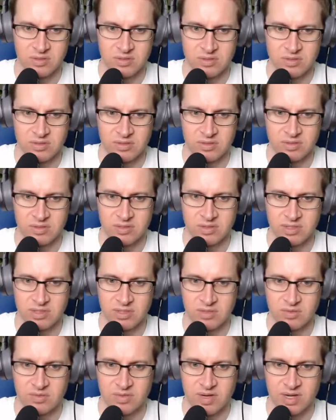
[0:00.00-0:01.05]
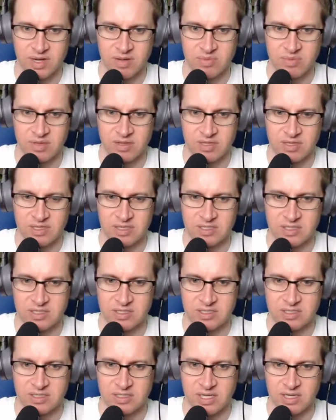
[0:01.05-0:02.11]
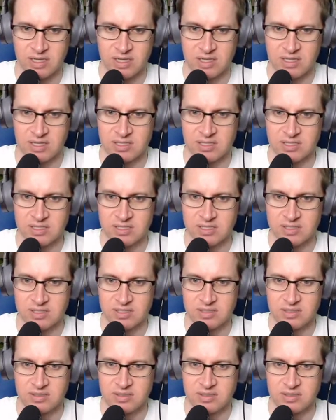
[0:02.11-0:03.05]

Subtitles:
So let's grab this and this.